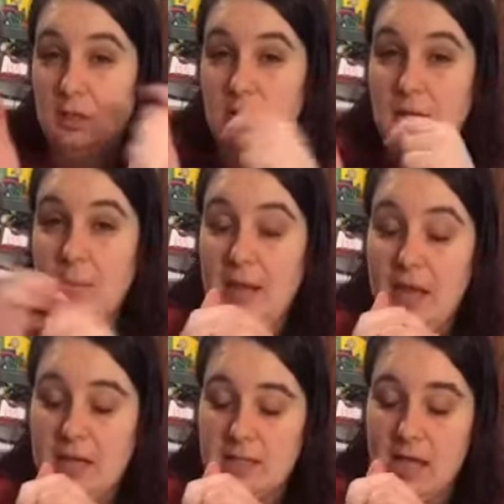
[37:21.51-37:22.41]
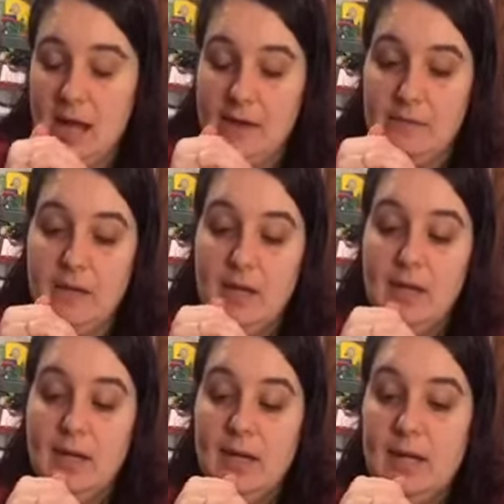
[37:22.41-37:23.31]
on my last live.
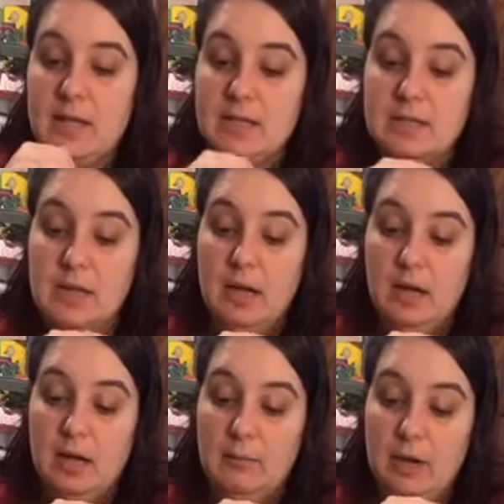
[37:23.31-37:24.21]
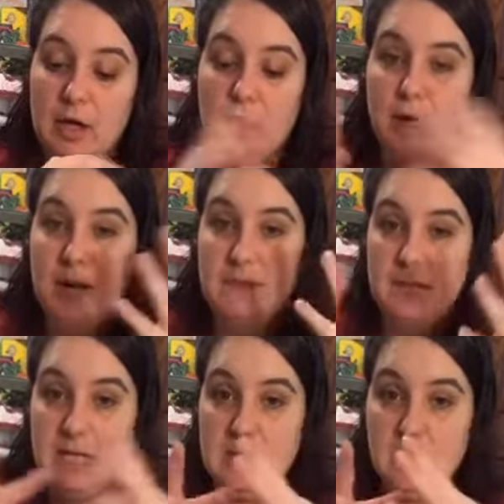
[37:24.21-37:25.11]
It's a
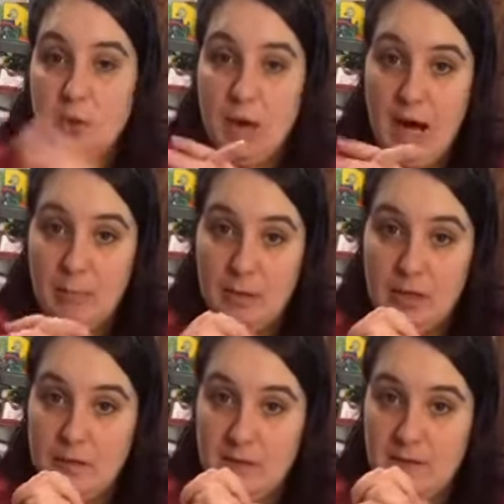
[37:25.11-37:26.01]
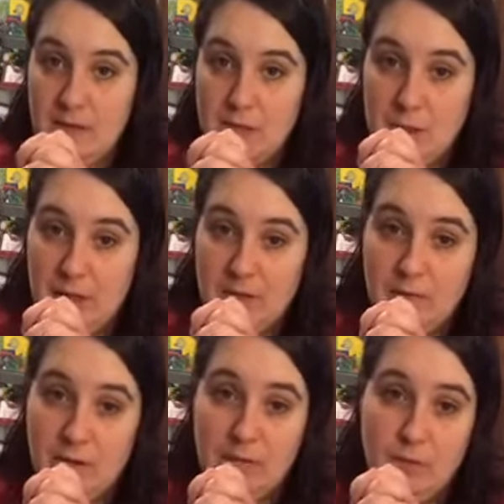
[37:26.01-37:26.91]
crafting crop that they're doing
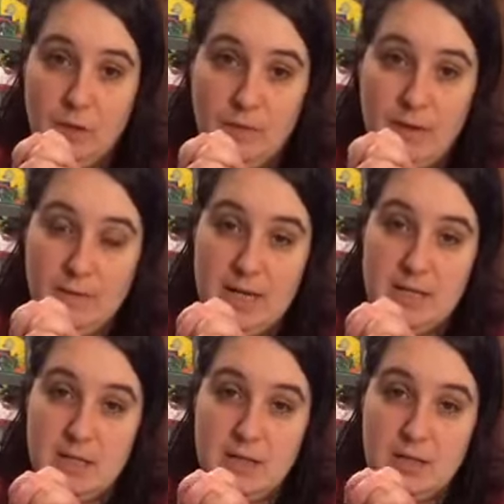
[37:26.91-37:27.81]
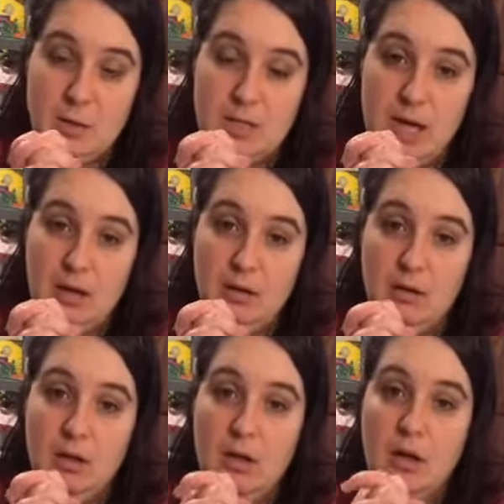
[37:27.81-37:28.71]
for 4 or 5 days at this hotel.
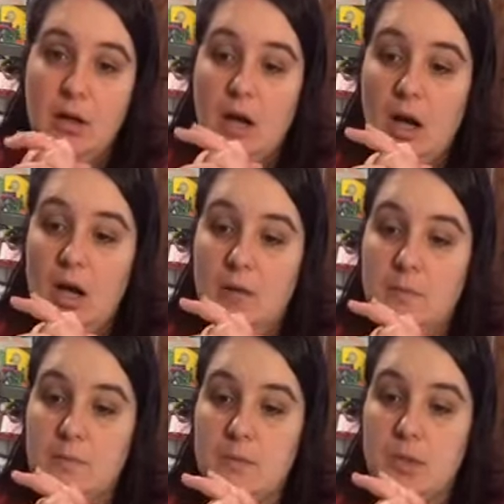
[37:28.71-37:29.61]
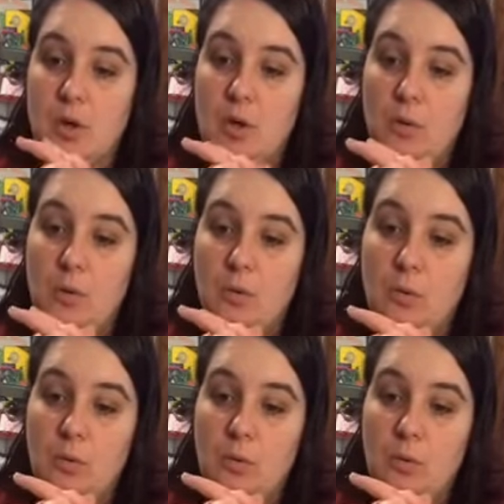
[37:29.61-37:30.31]
So